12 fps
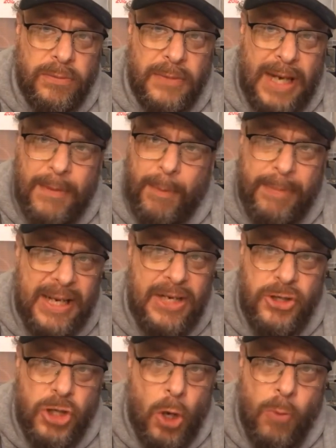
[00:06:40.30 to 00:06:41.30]
I'm a
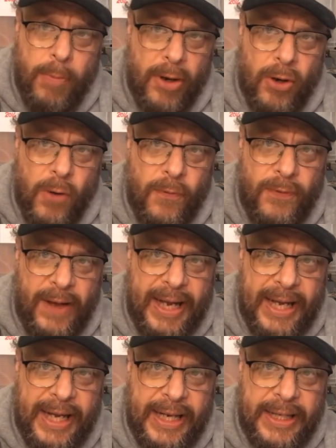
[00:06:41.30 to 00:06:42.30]
big Joe Burrow
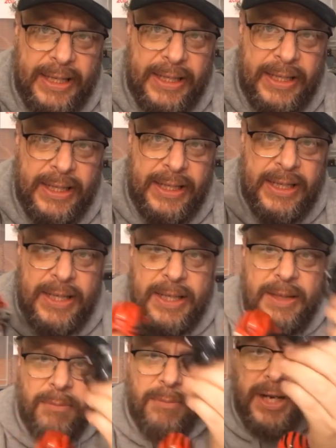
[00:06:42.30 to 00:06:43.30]
fan.
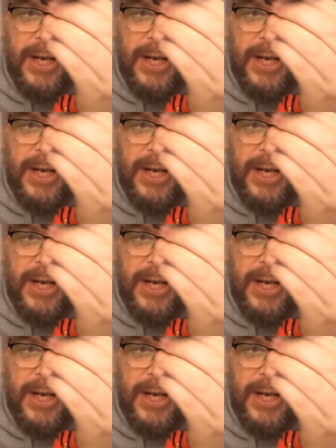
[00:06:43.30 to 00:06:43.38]
But